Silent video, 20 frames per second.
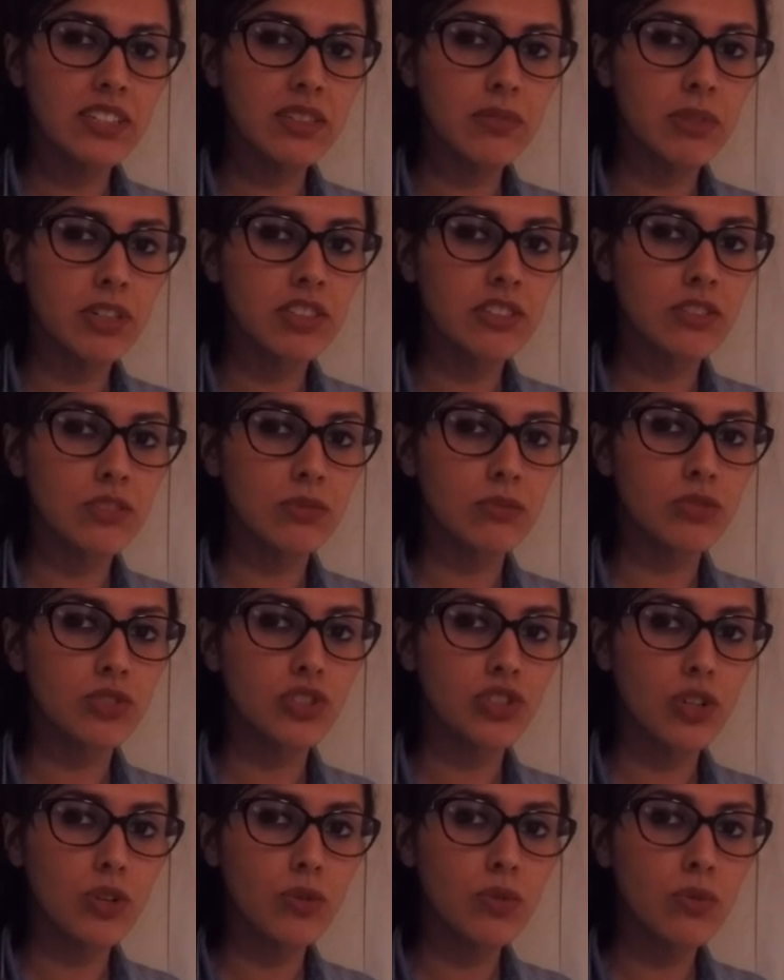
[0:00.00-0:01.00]
antibodies don't
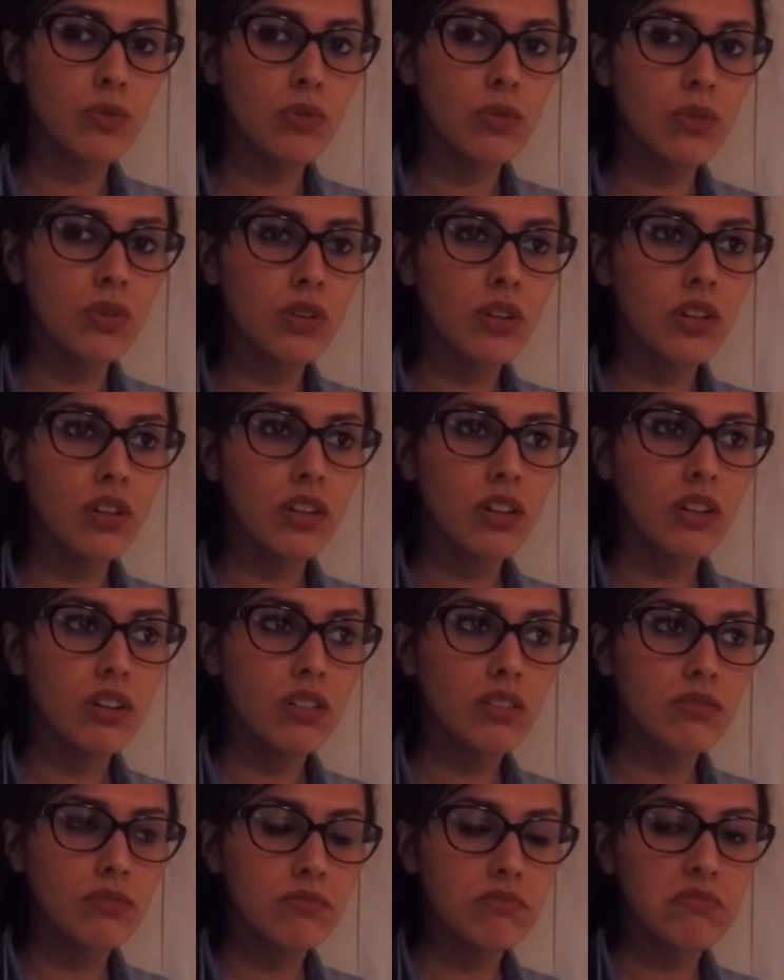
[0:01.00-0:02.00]
show,
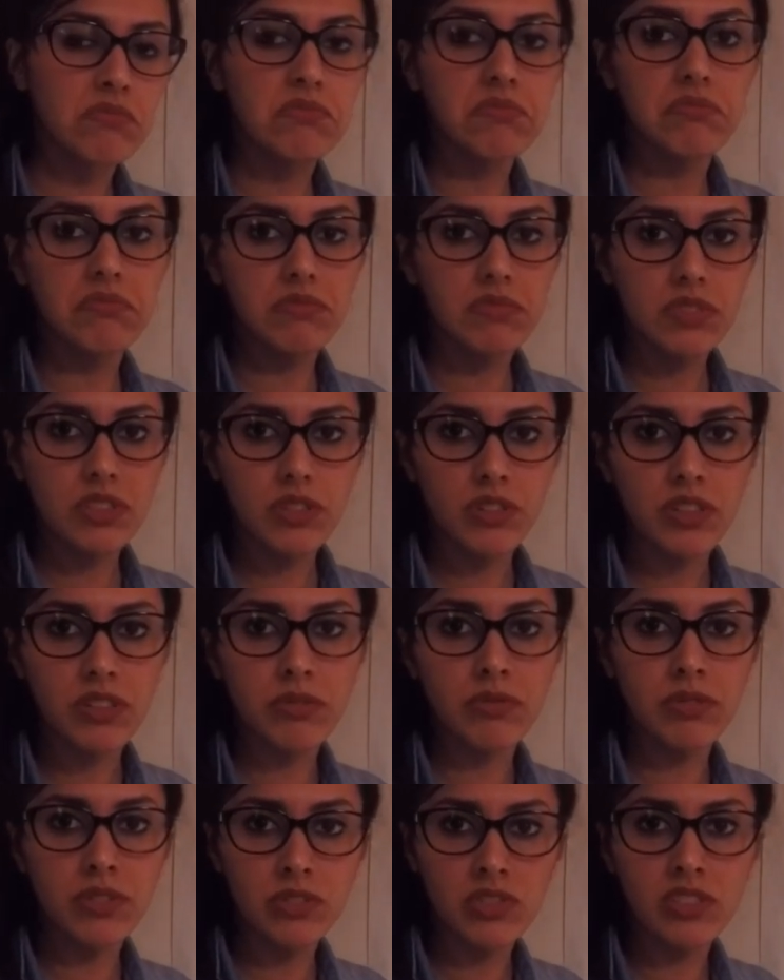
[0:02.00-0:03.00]
so they
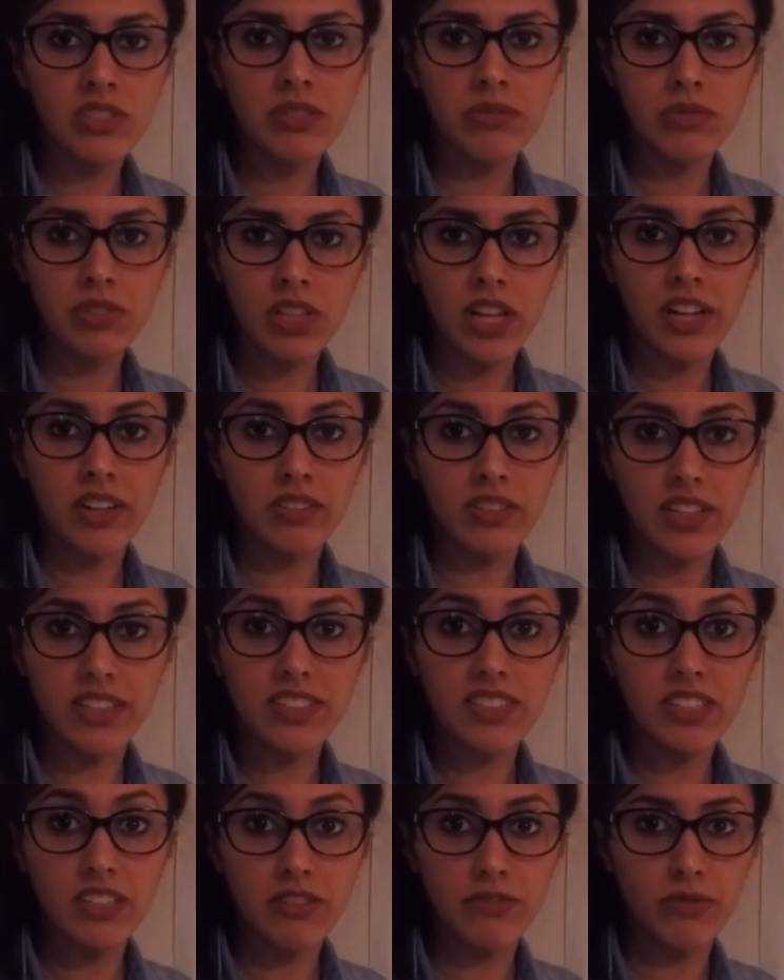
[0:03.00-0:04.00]
usually rely on
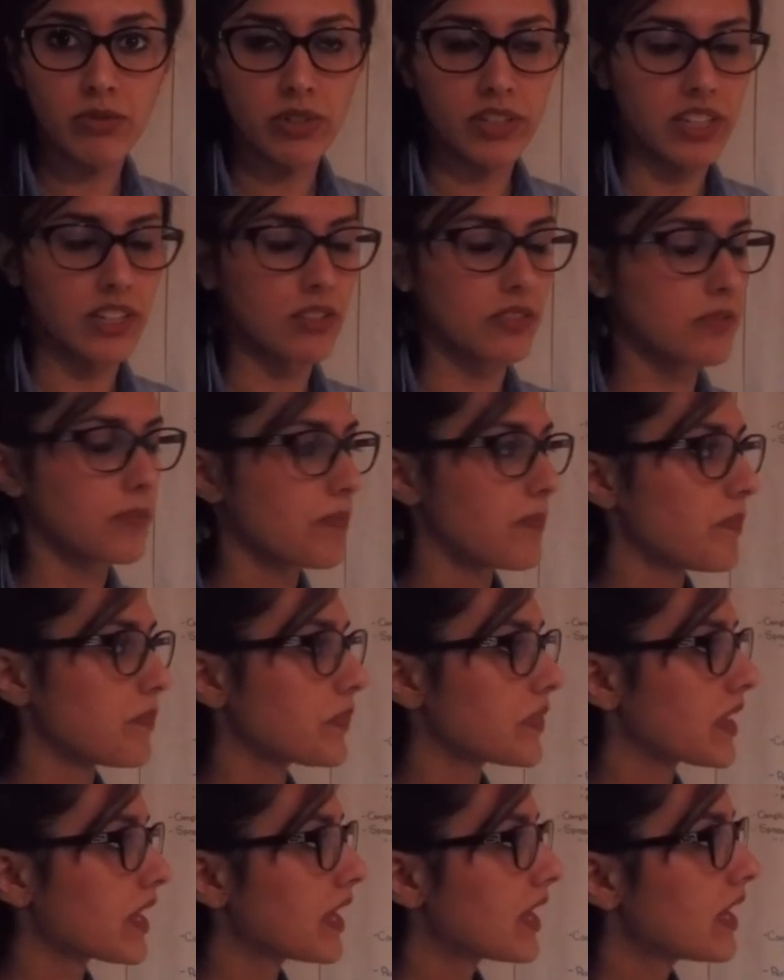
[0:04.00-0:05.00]
that CD4 count.
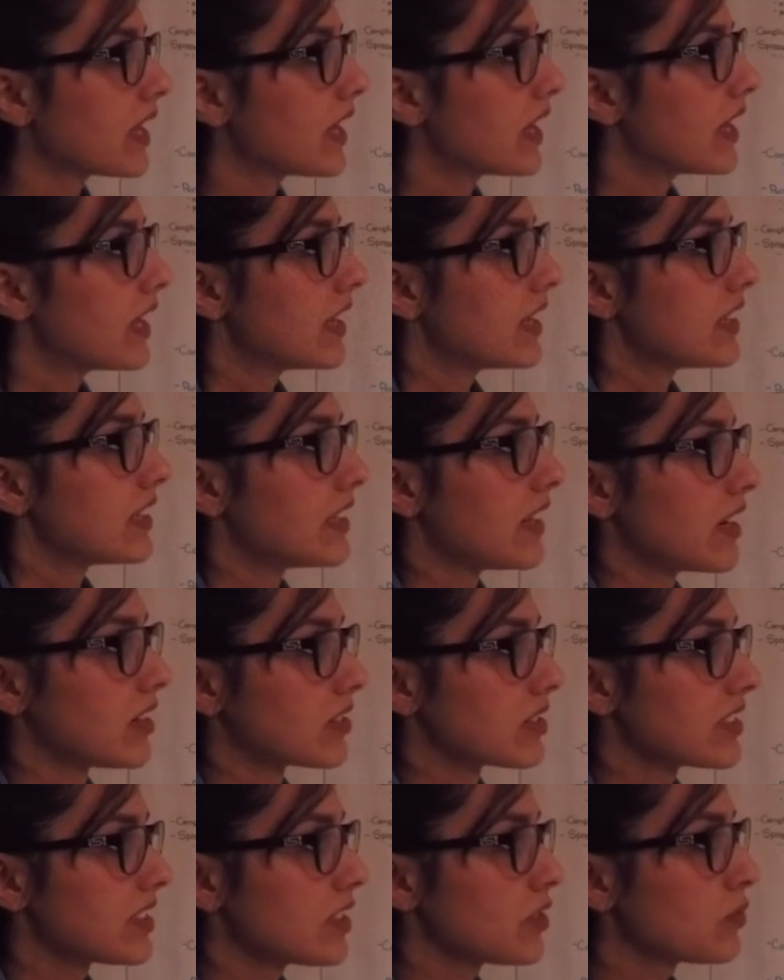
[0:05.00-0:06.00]

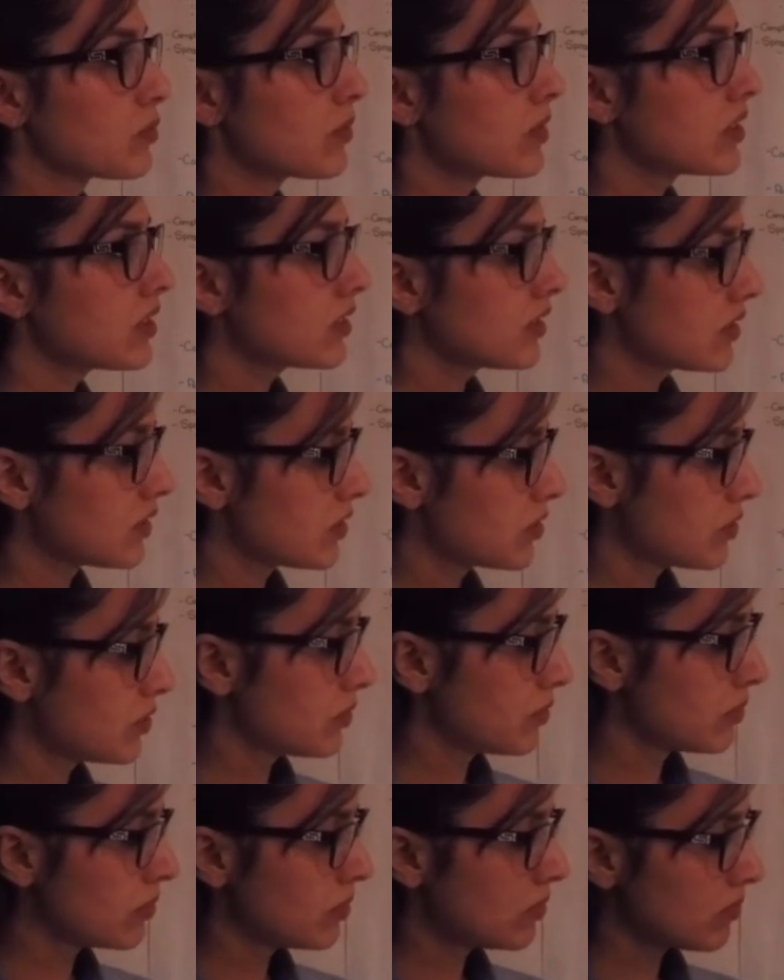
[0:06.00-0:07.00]
Now, stage 1 and
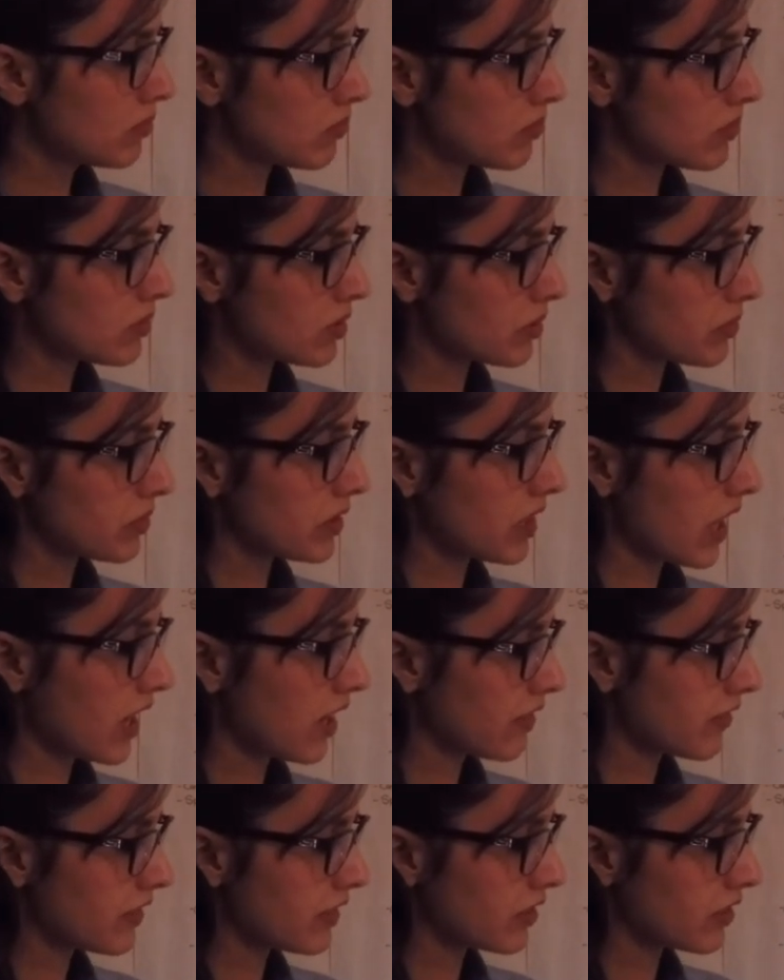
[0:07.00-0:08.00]
2, so we
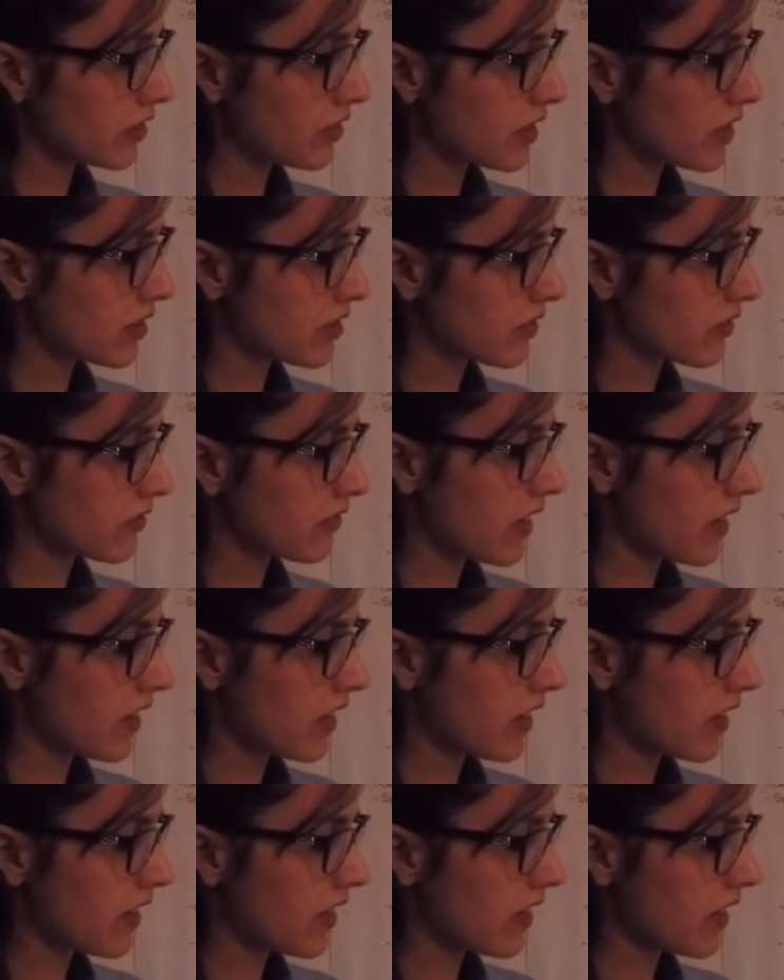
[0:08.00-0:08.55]
have here greater than